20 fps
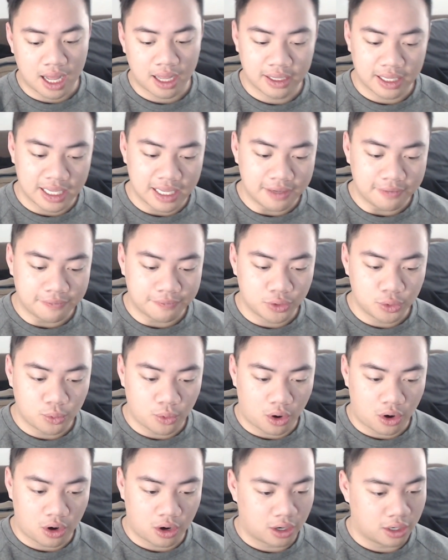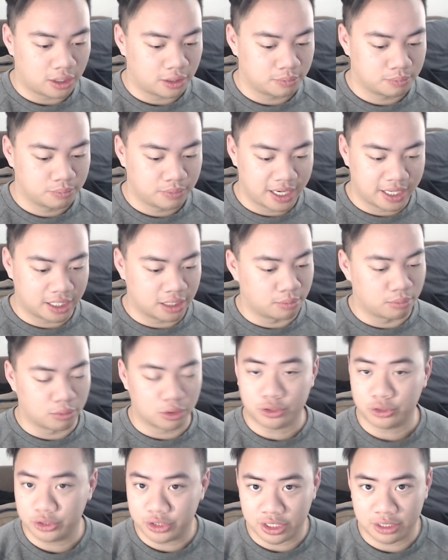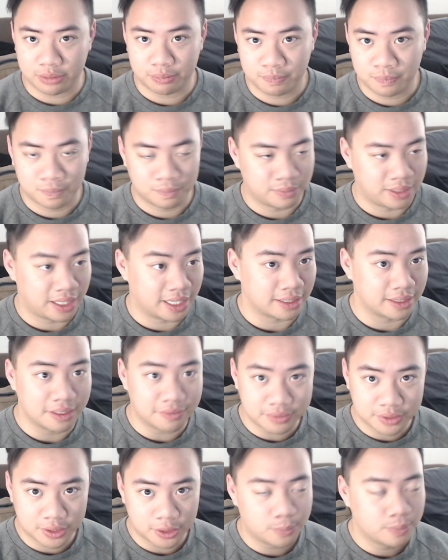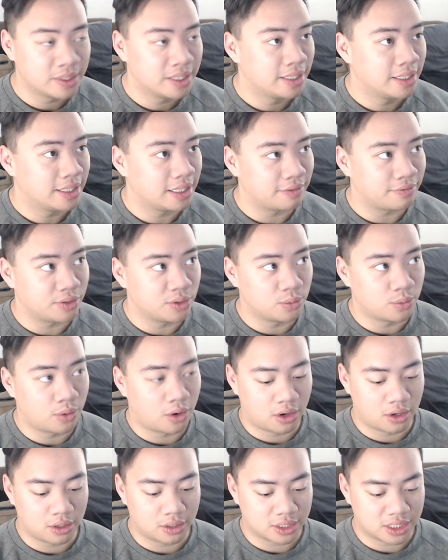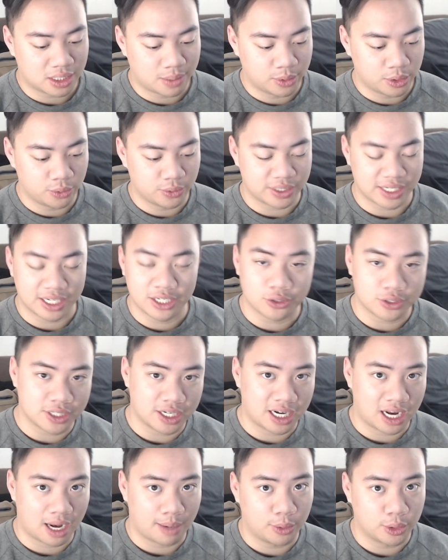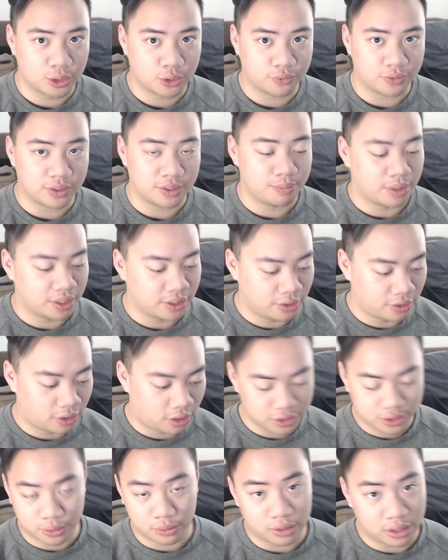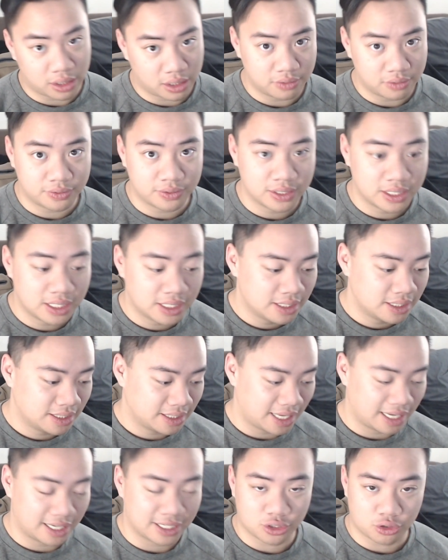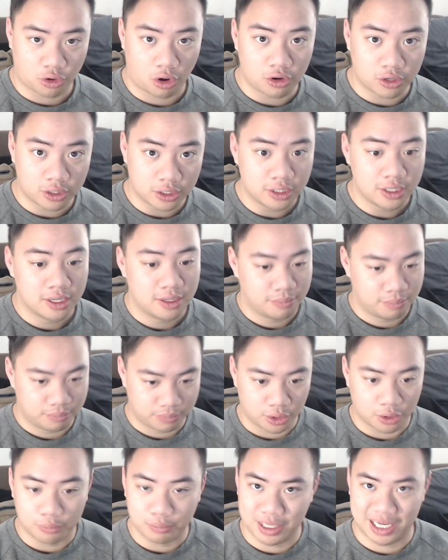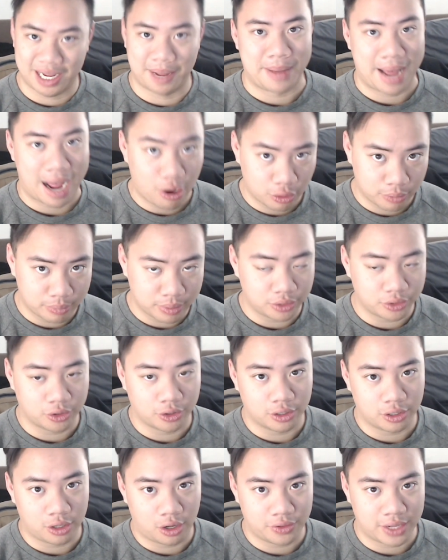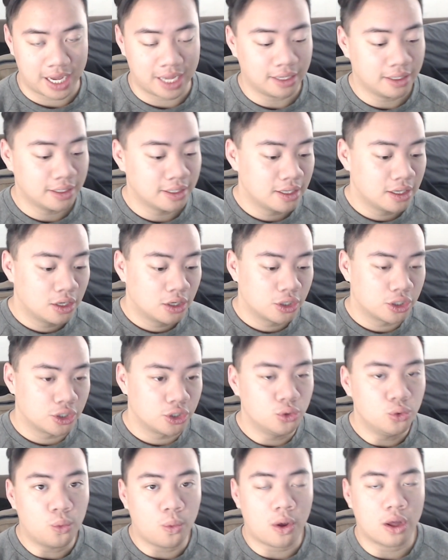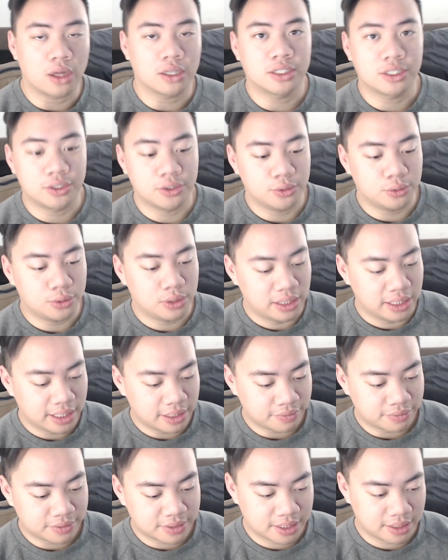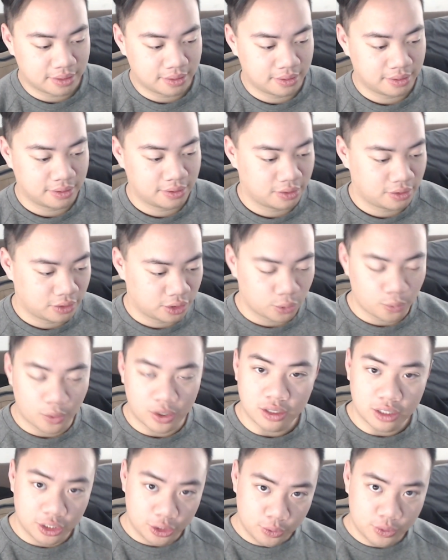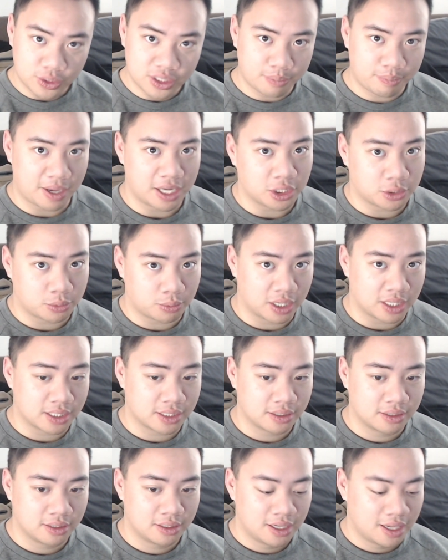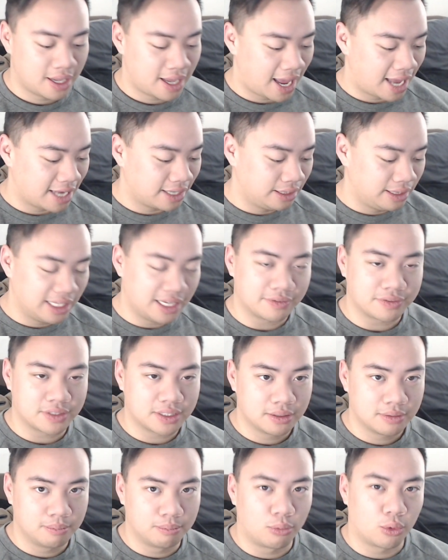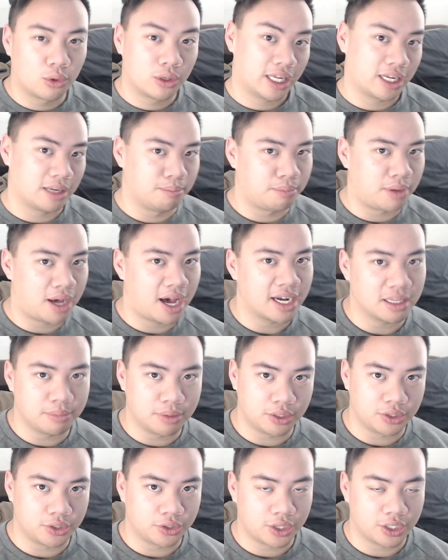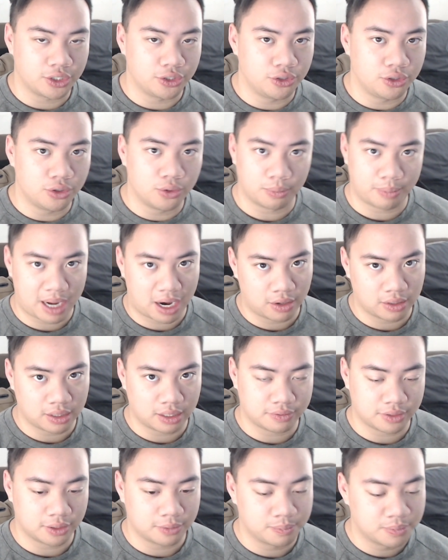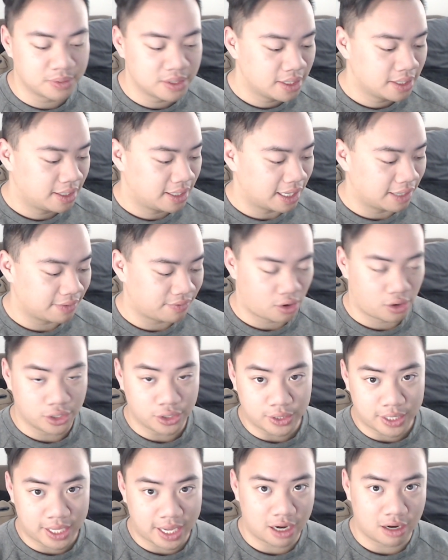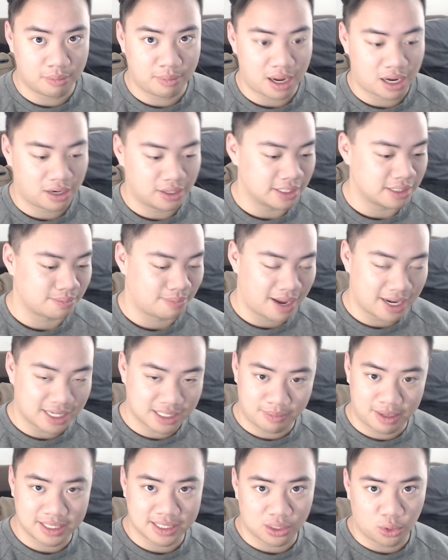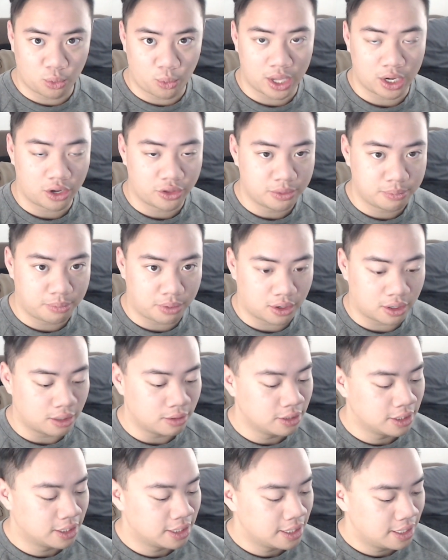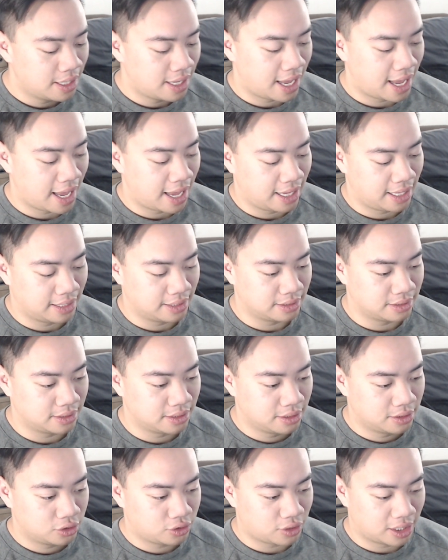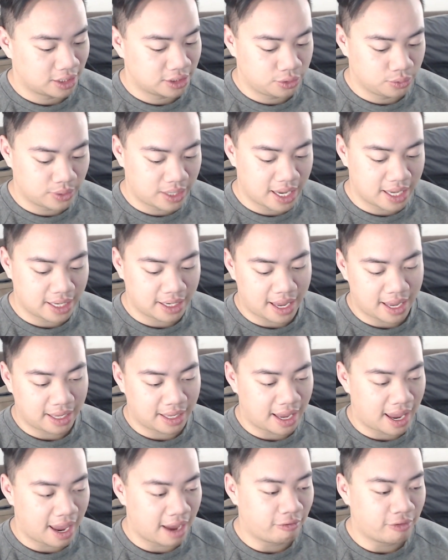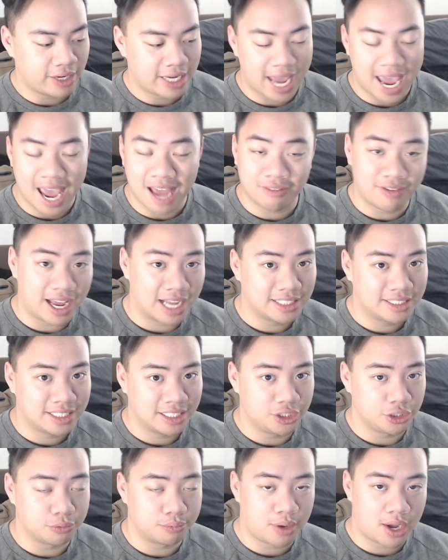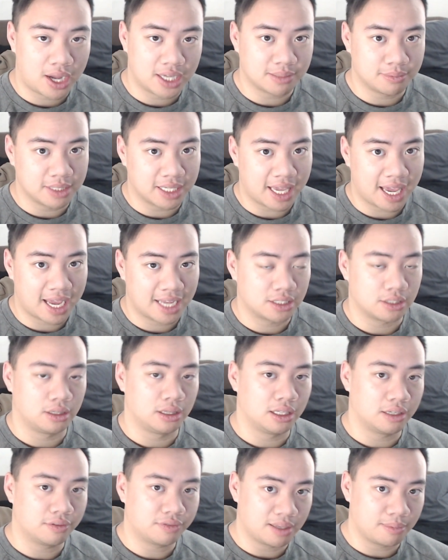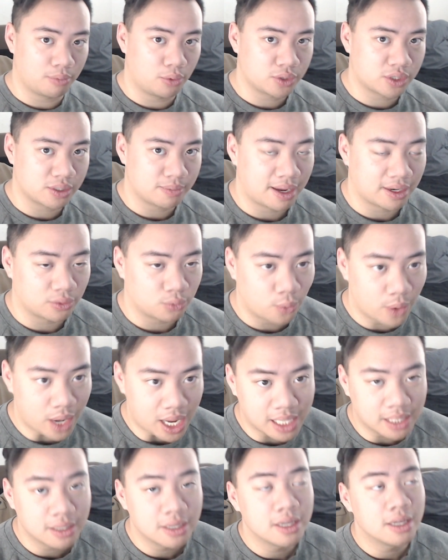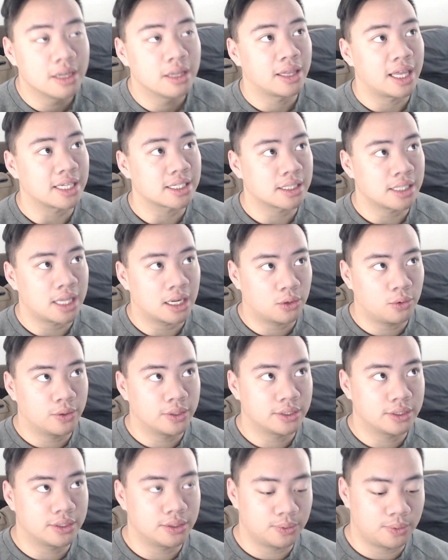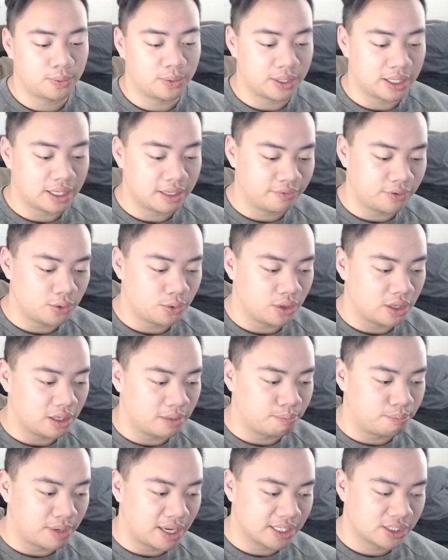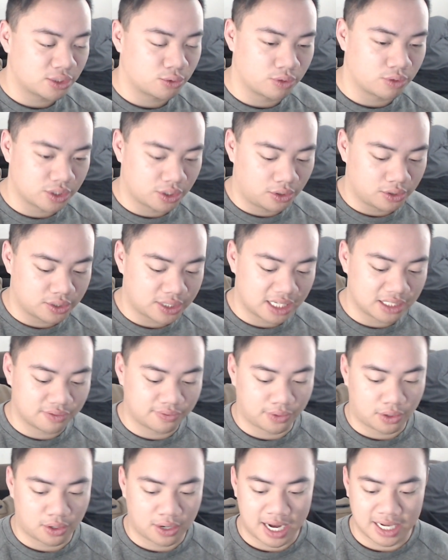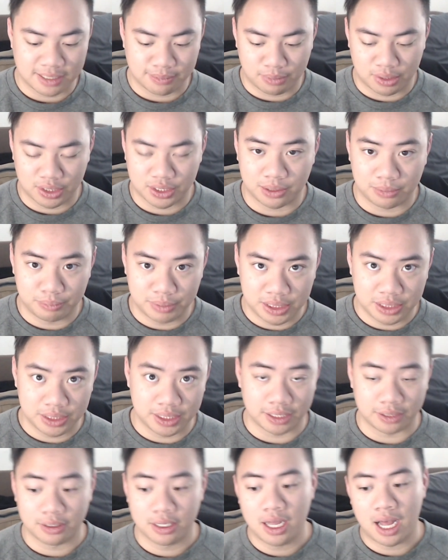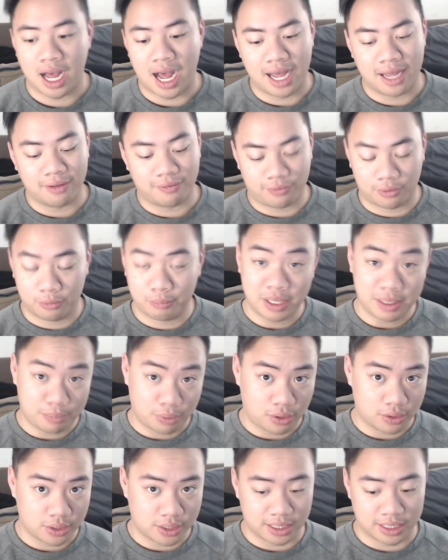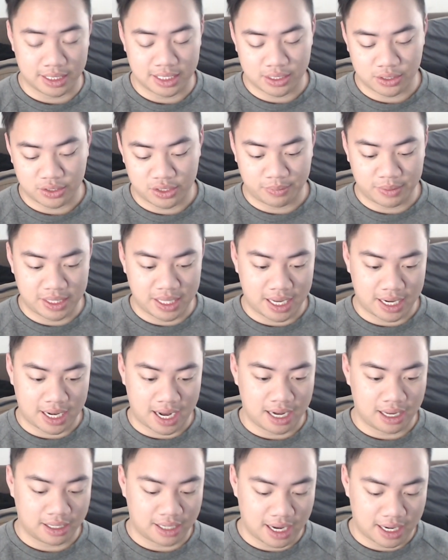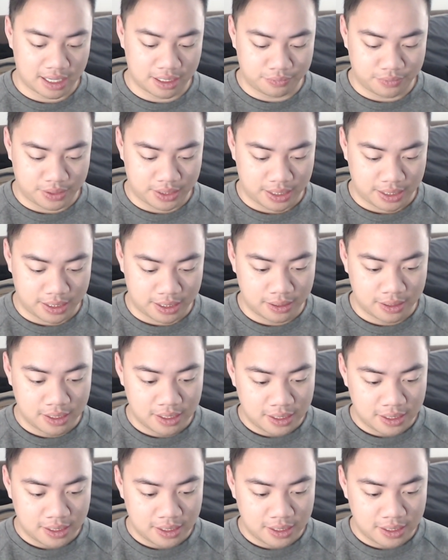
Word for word: if you are a commercial gym like lifter, if you are someone who is interested in hypertrophy but also love getting stronger, you know, being a power builder and all that, you want to lift, you want to use the bench press and lift more like a bodybuilder than you do a power lifter. If all you care about is maximizing weight on the bar and trying to get every advantage you possibly can to lift the most amount of weight, that's not going to give you the best results as far as muscle building. I, for me personally, this is something that kind of kind of uh,